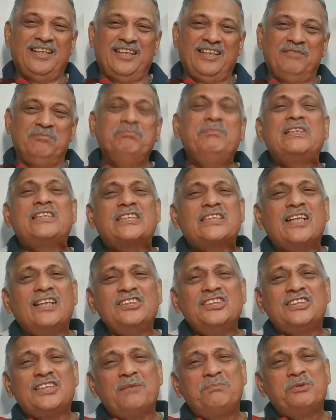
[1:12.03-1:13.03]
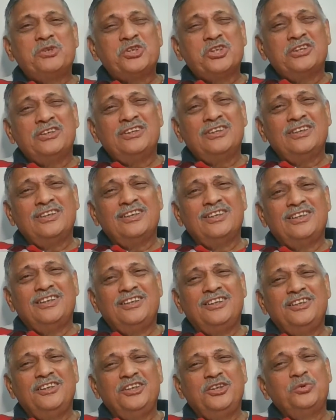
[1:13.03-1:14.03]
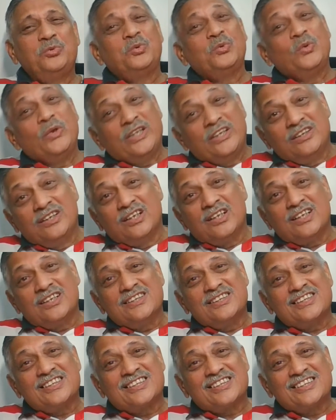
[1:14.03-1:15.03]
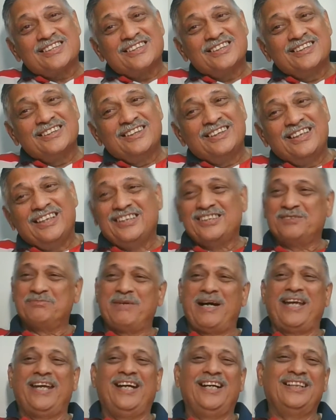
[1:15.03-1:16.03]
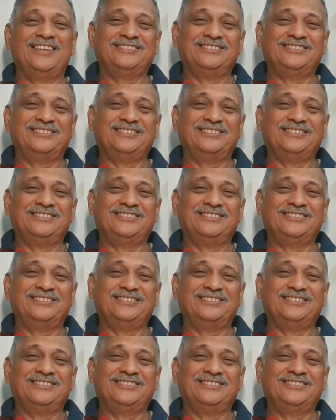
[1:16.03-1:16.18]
Misconception due to ignorance is Maya.